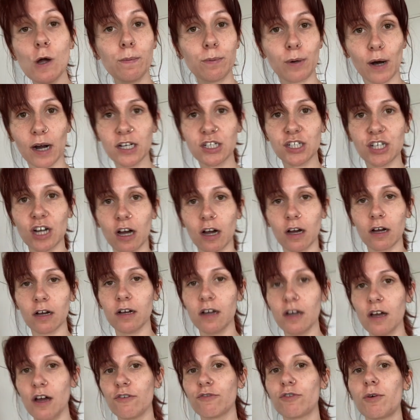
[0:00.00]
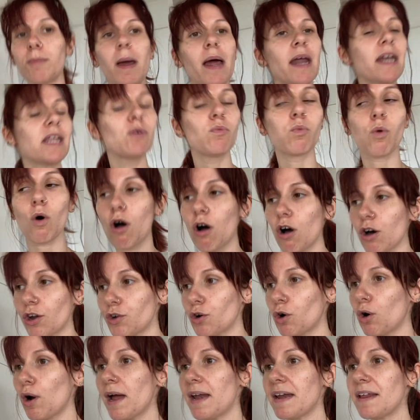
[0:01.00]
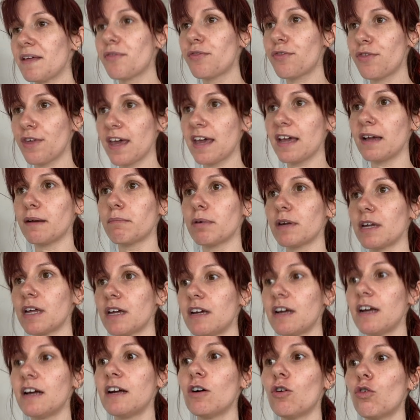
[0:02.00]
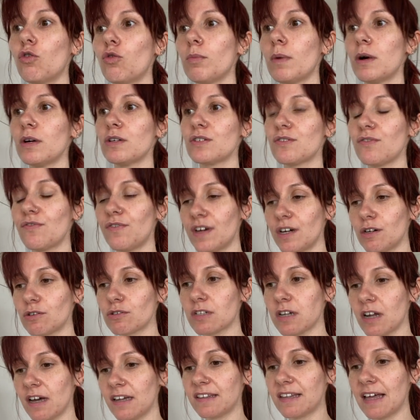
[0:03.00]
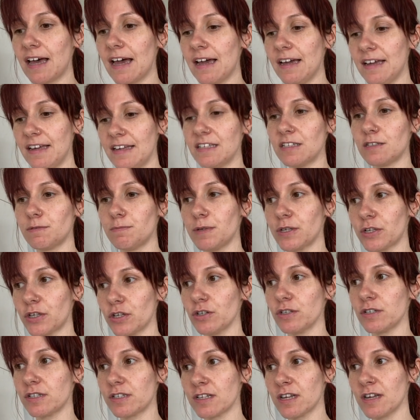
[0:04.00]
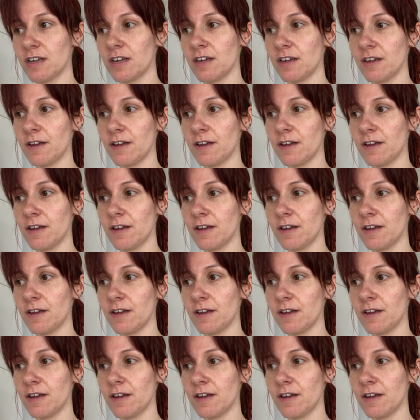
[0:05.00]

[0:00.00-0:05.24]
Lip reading: pressure from anyone or anything, but it almost feels like there is because